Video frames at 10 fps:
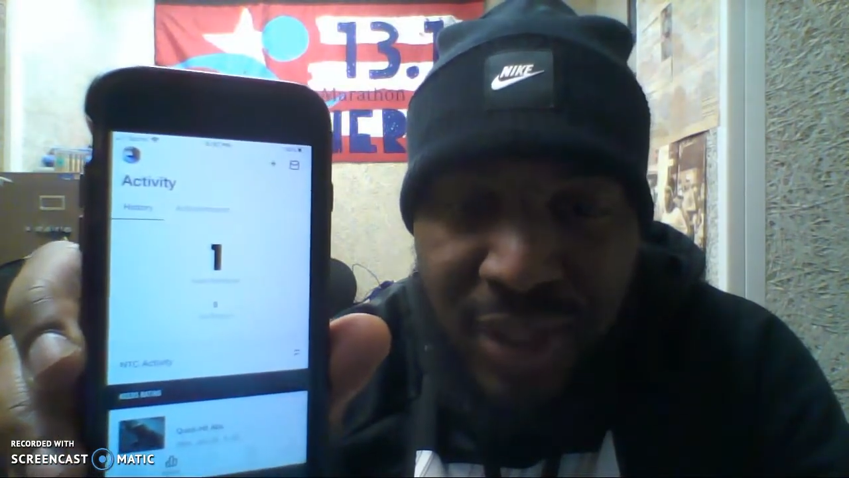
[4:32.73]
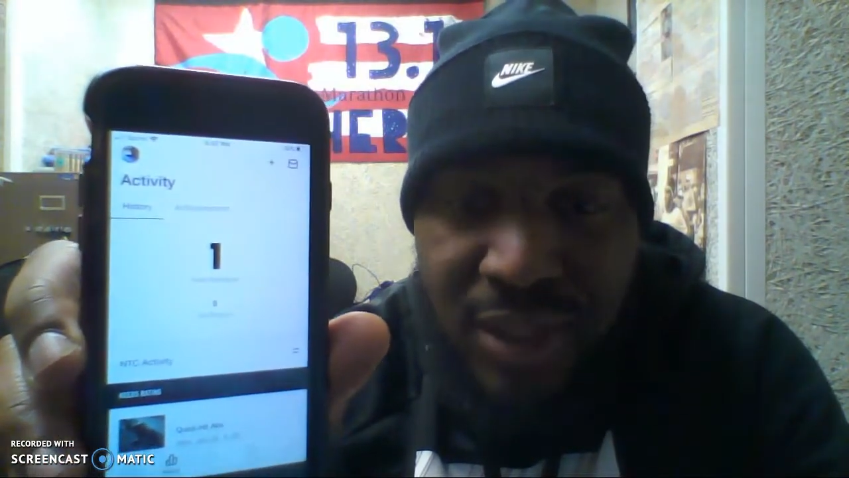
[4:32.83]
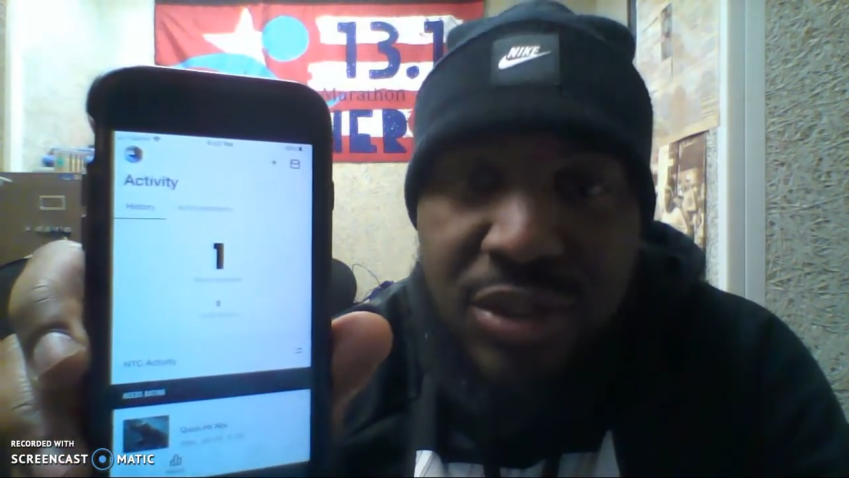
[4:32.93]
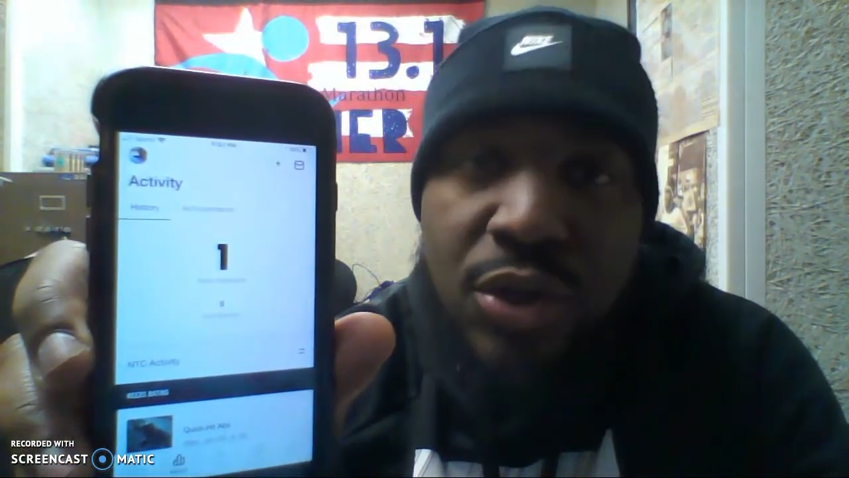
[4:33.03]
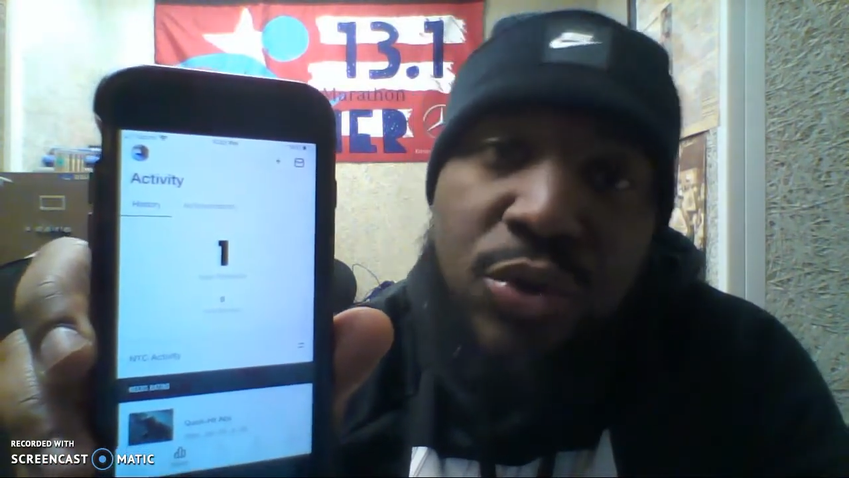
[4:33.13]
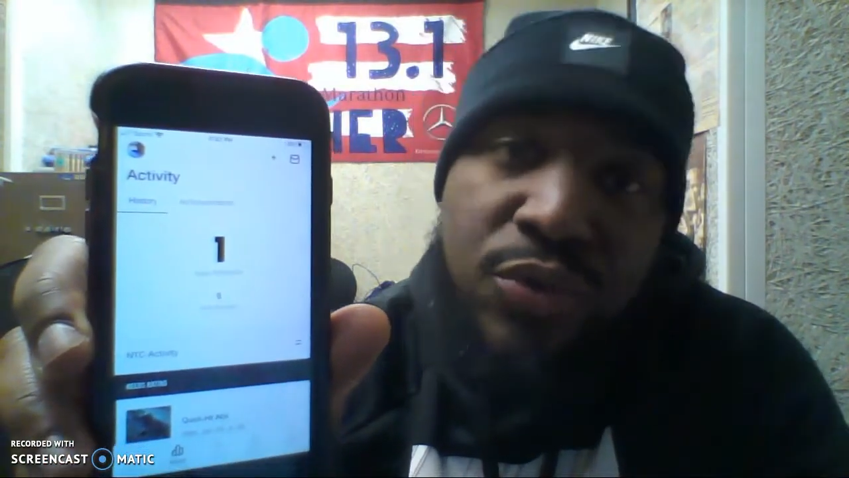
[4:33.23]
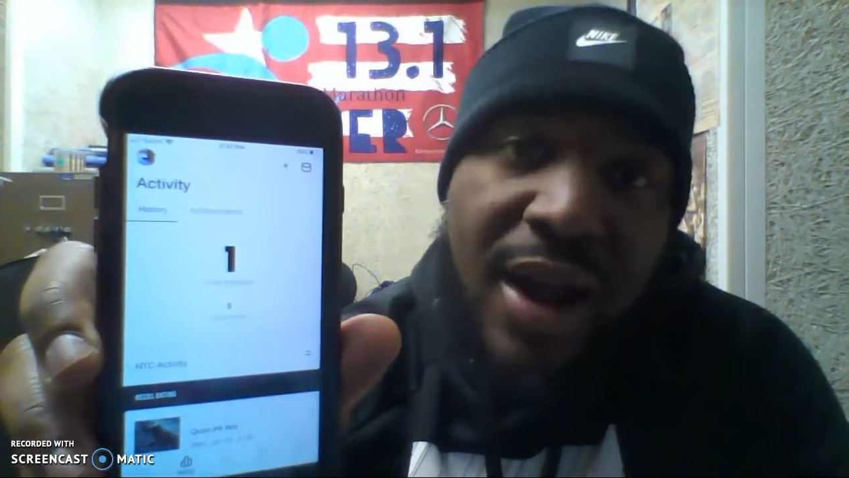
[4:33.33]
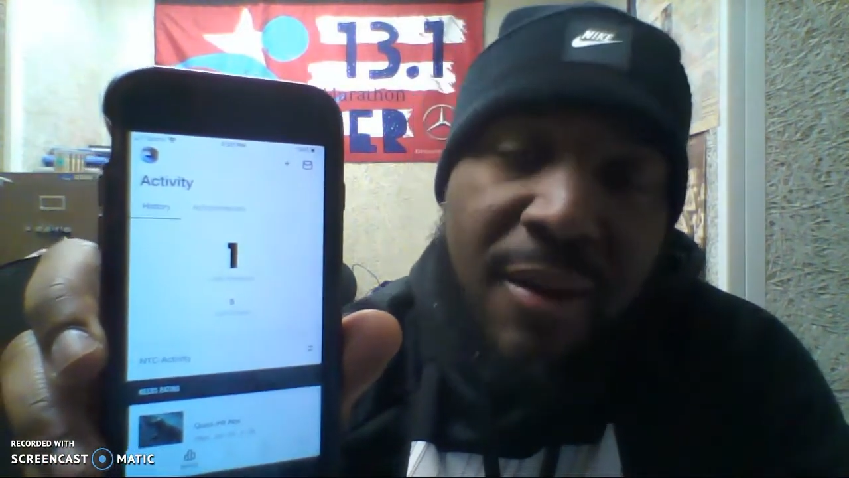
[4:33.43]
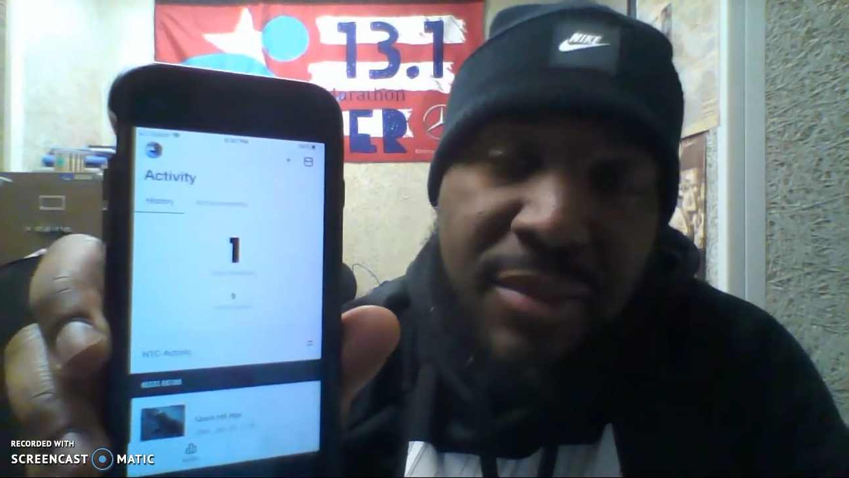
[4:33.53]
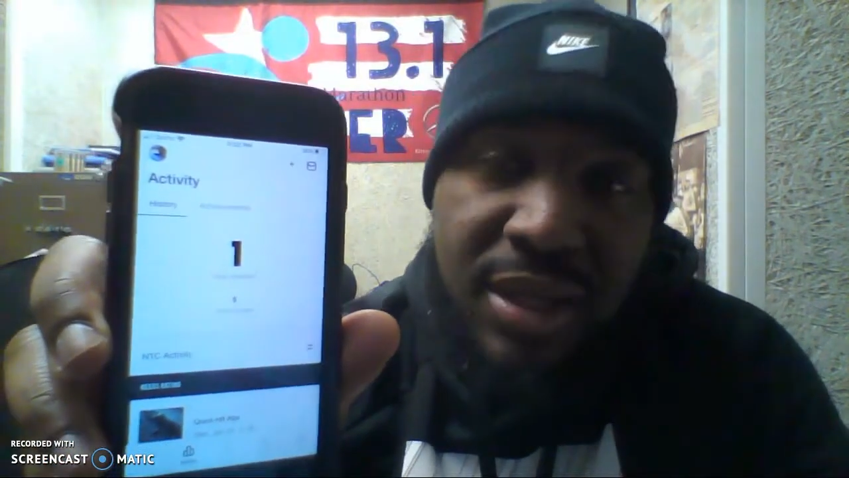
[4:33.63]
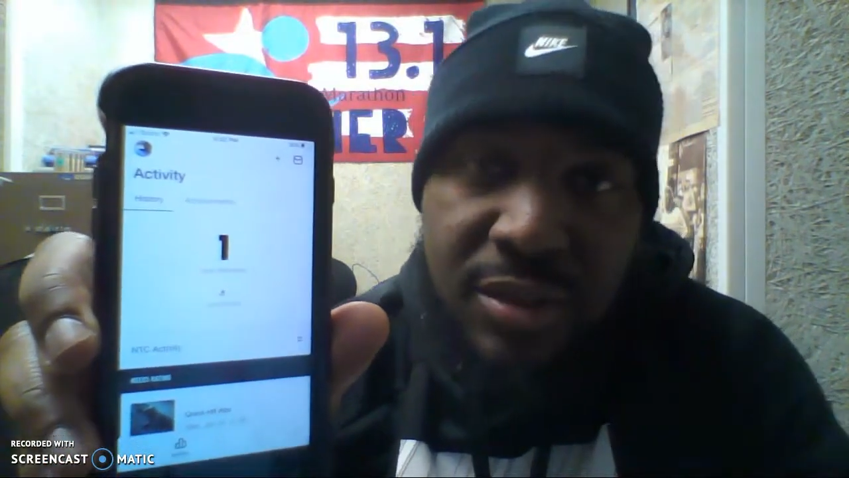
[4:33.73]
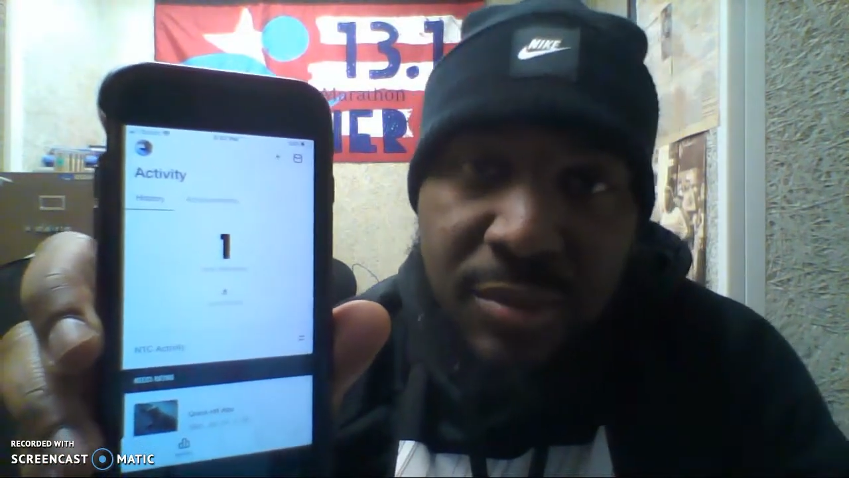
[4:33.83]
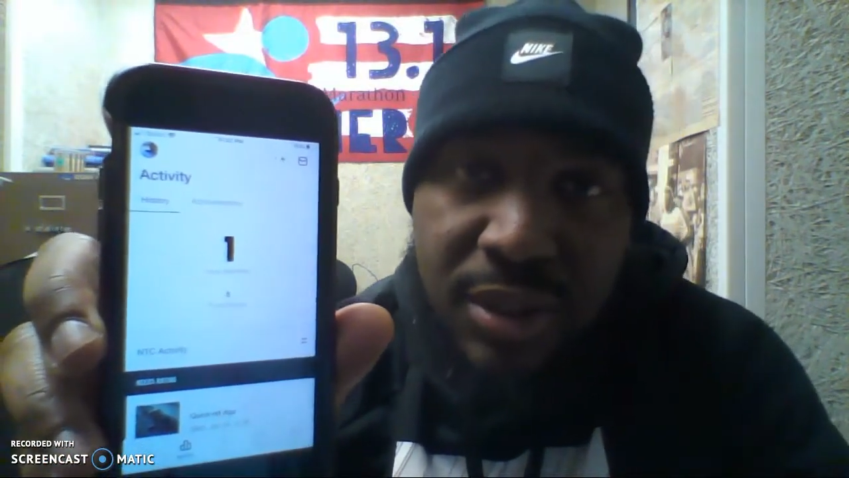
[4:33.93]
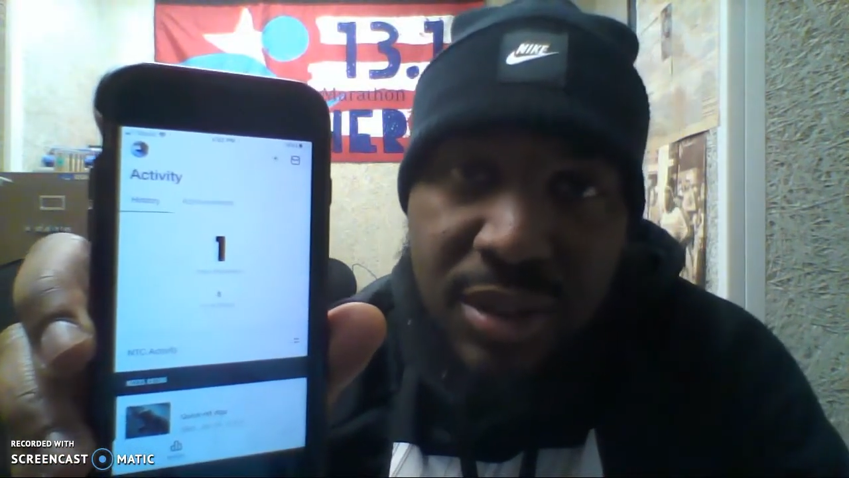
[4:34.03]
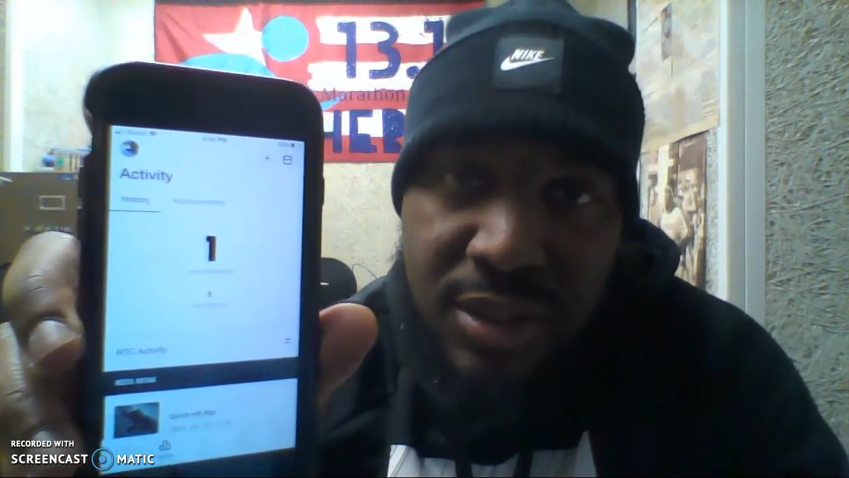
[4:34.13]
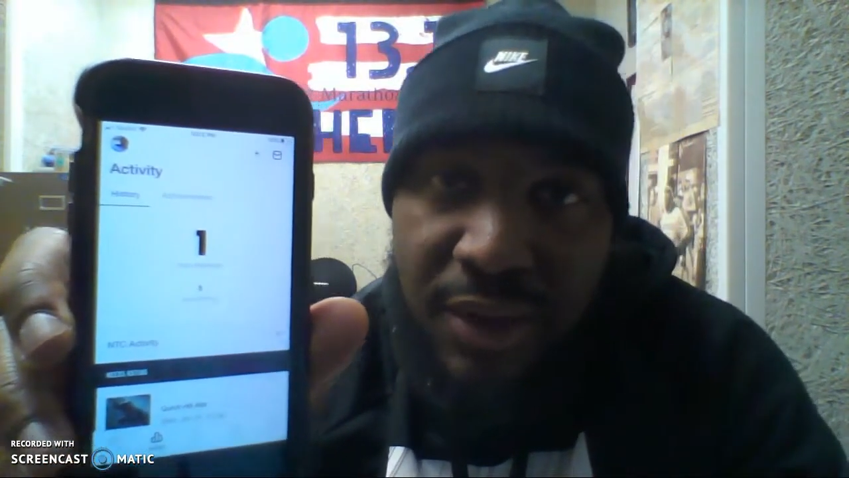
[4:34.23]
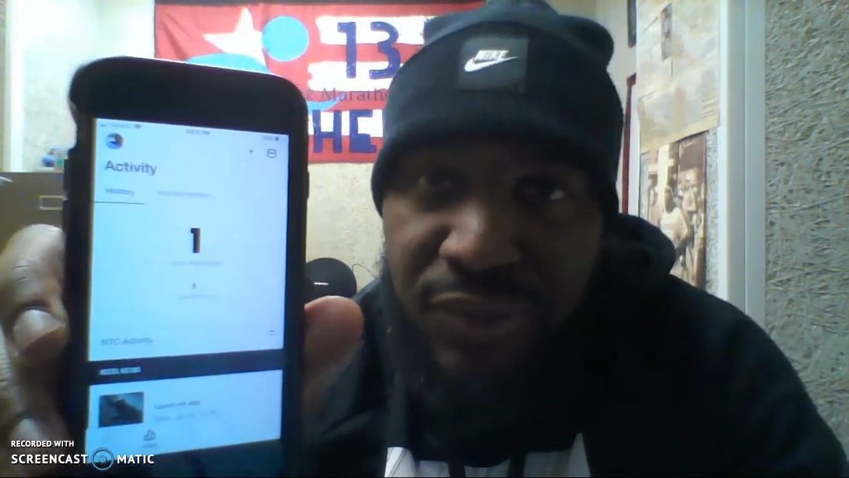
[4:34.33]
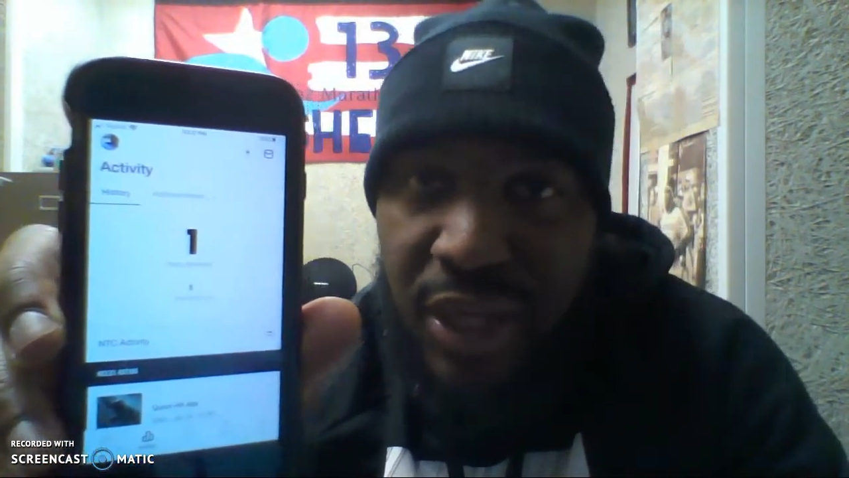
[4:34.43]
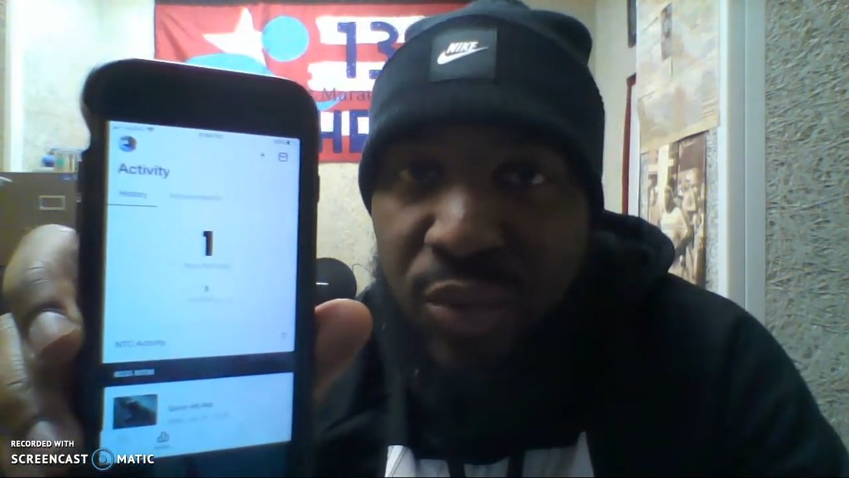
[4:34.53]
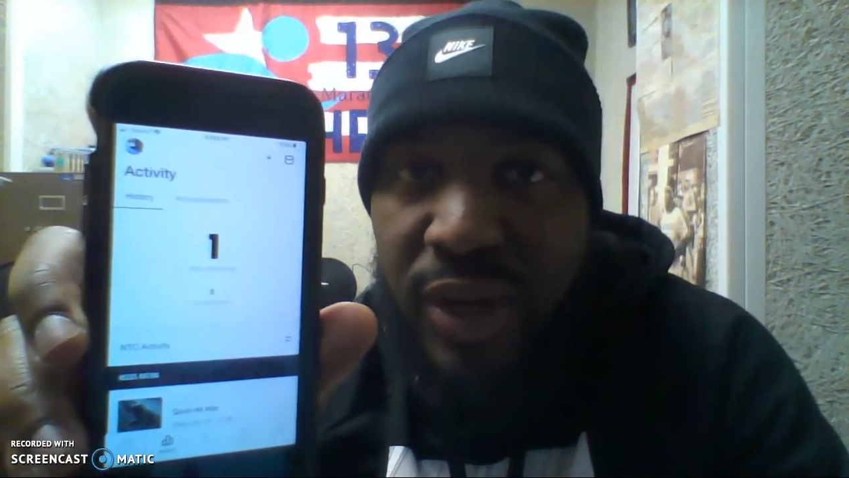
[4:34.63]
and it shows 5 minutes because
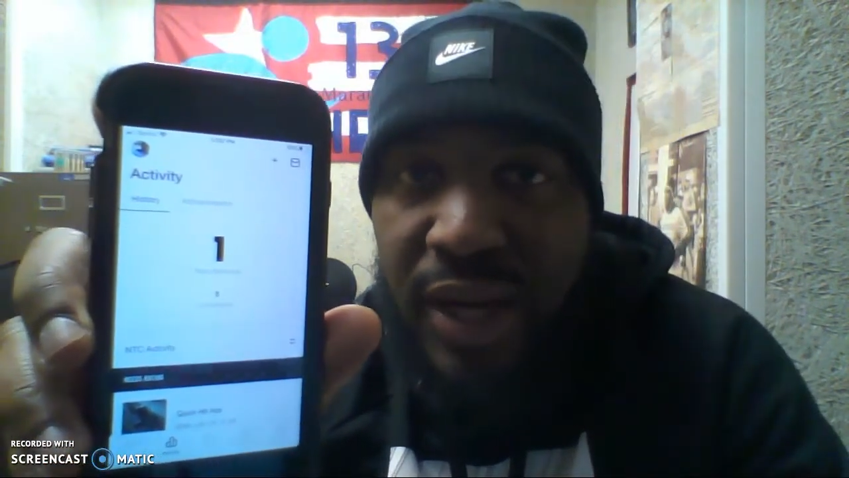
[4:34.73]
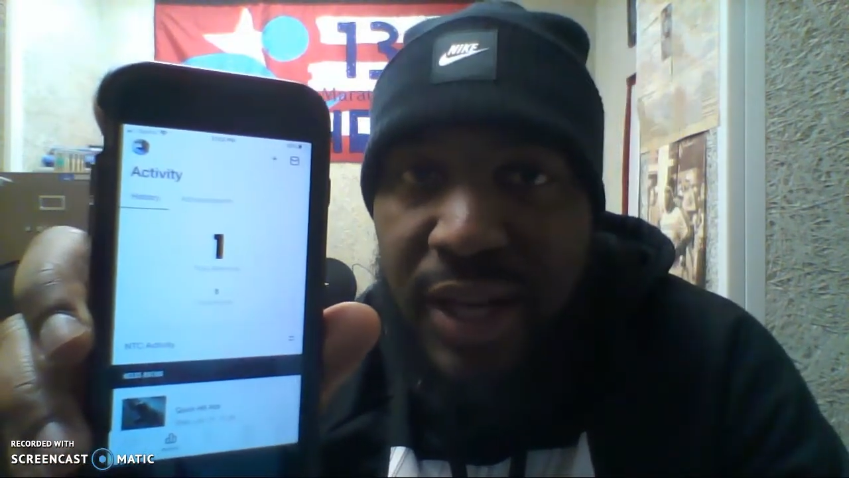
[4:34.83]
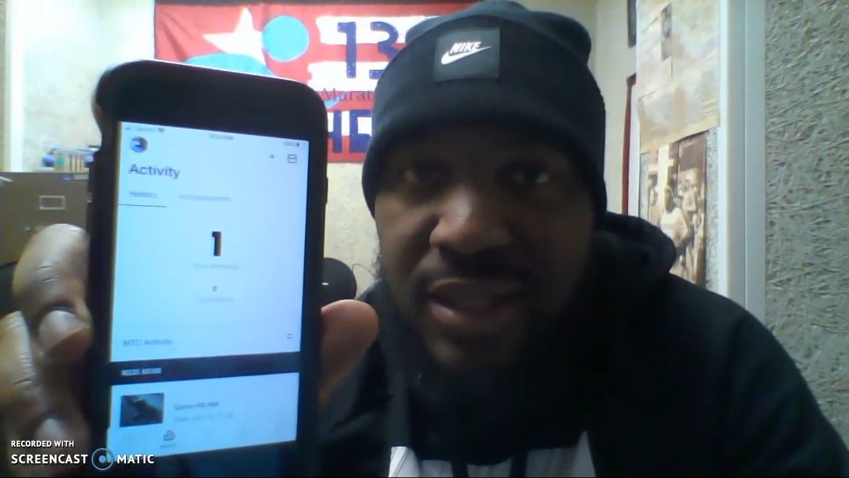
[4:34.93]
after I ran,